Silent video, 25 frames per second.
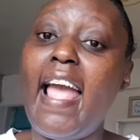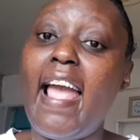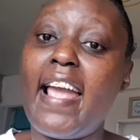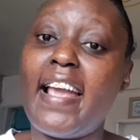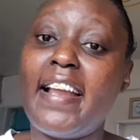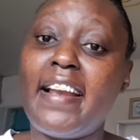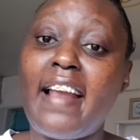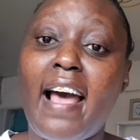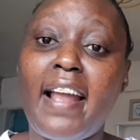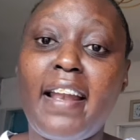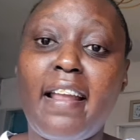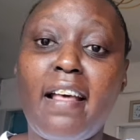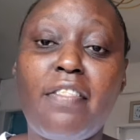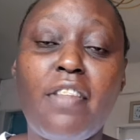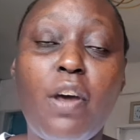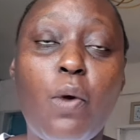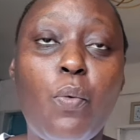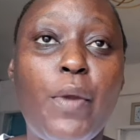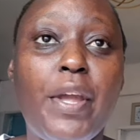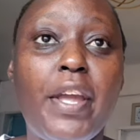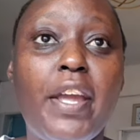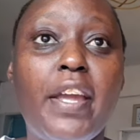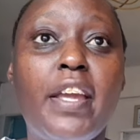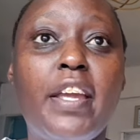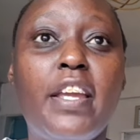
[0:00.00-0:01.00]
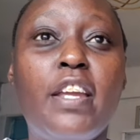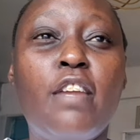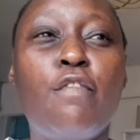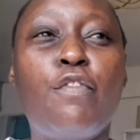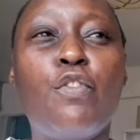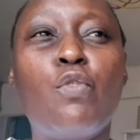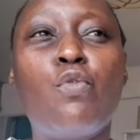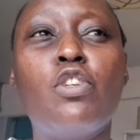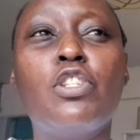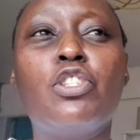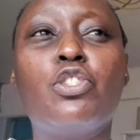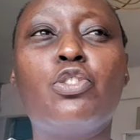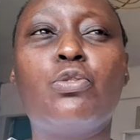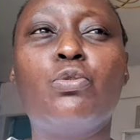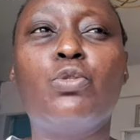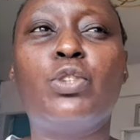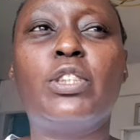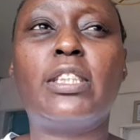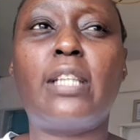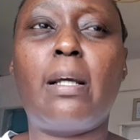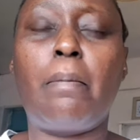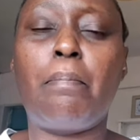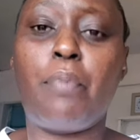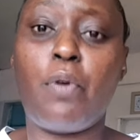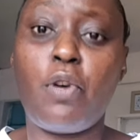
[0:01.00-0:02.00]
And another way, if you want to
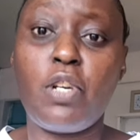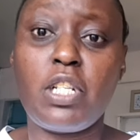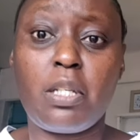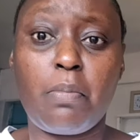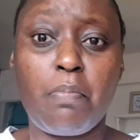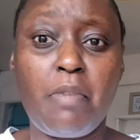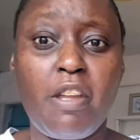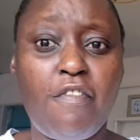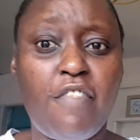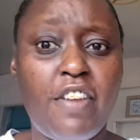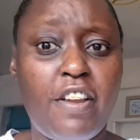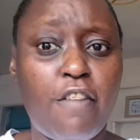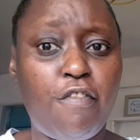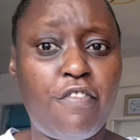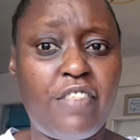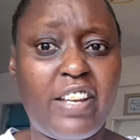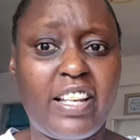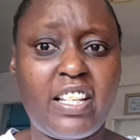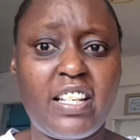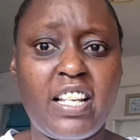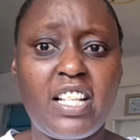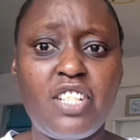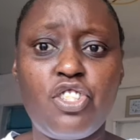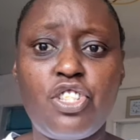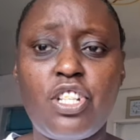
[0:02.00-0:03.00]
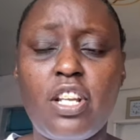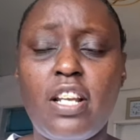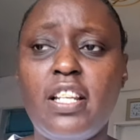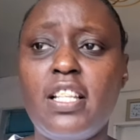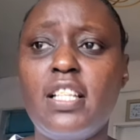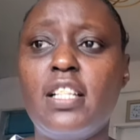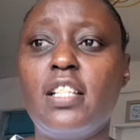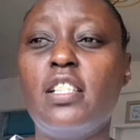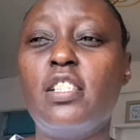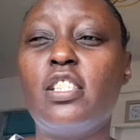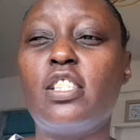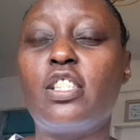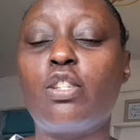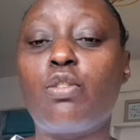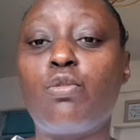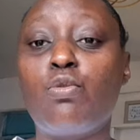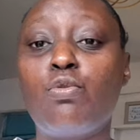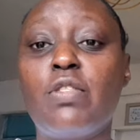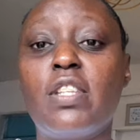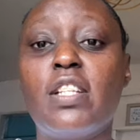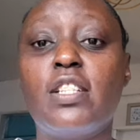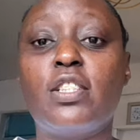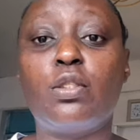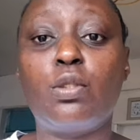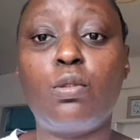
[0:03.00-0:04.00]
support me even financially, is
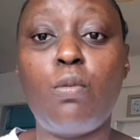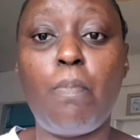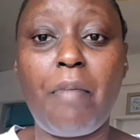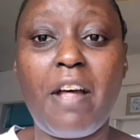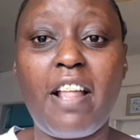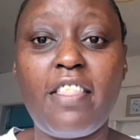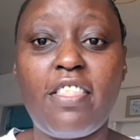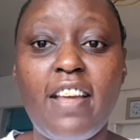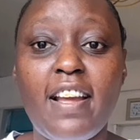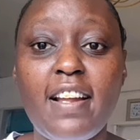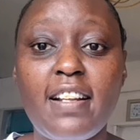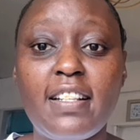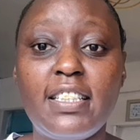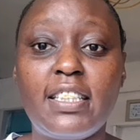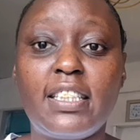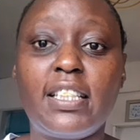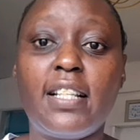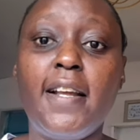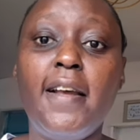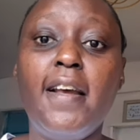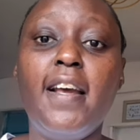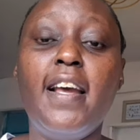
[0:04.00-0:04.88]
through the super thanks.